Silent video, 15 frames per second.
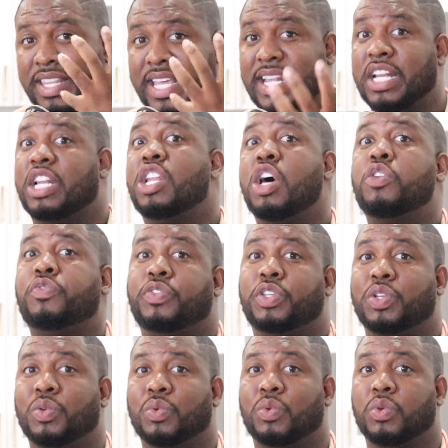They
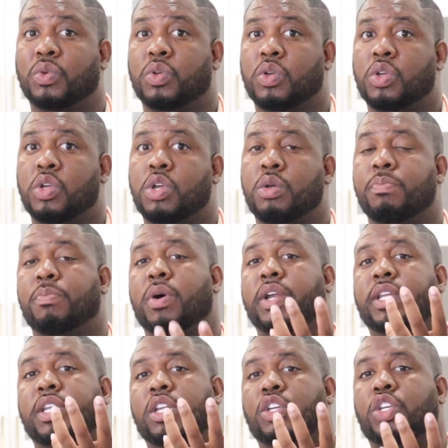love you,
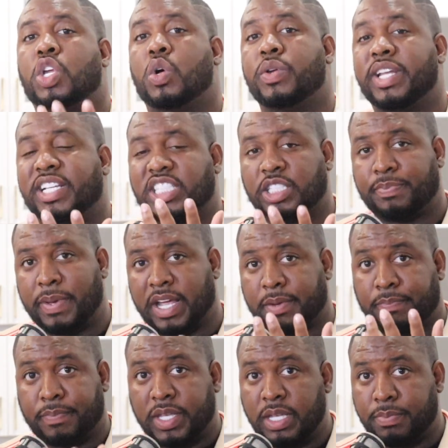but don't
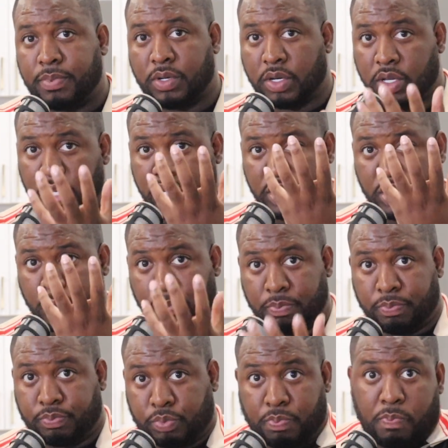expect people
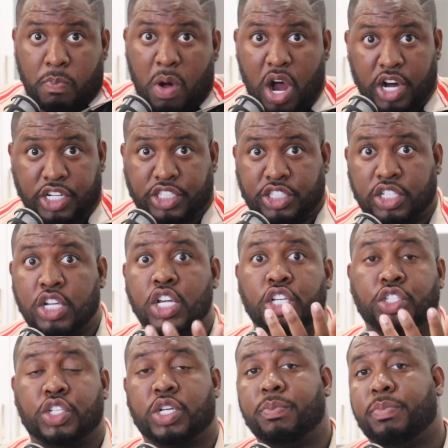to march
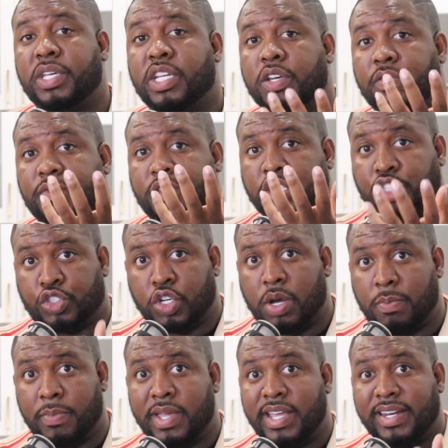to the beat of the
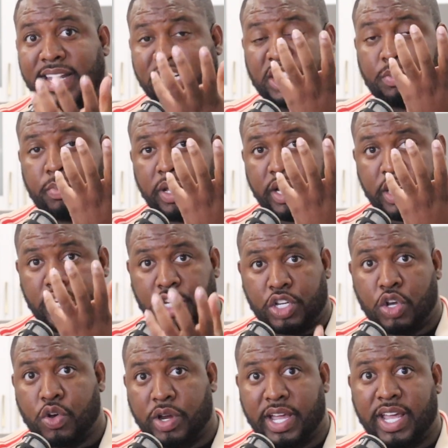drum that's playing
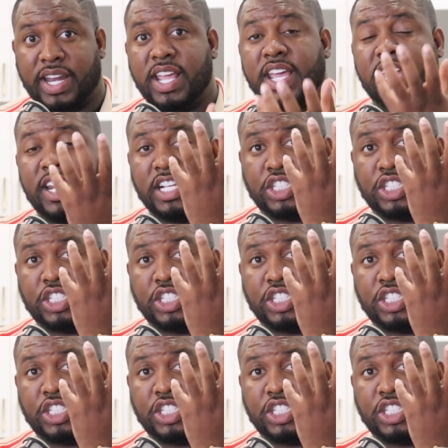in your head.